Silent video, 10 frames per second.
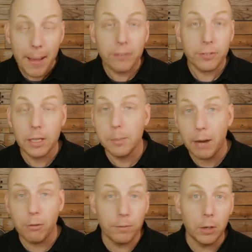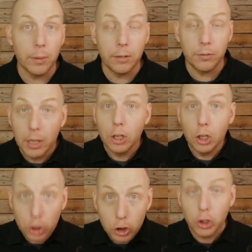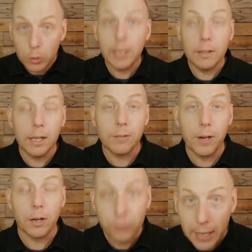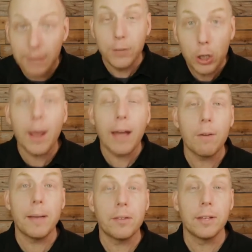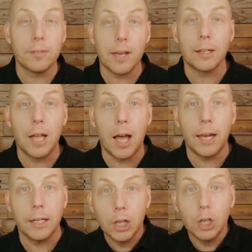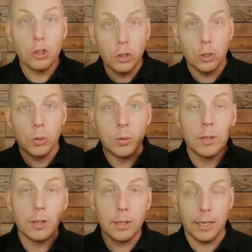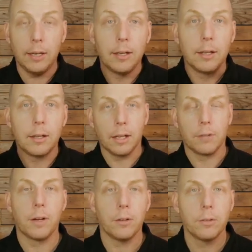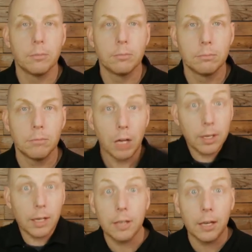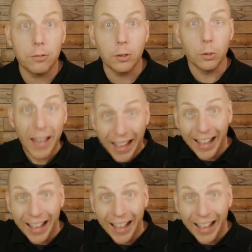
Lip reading: Basically, my review is you need ClickFunnels. If you have a business online, you need ClickFunnels. I'll talk to you guys soon.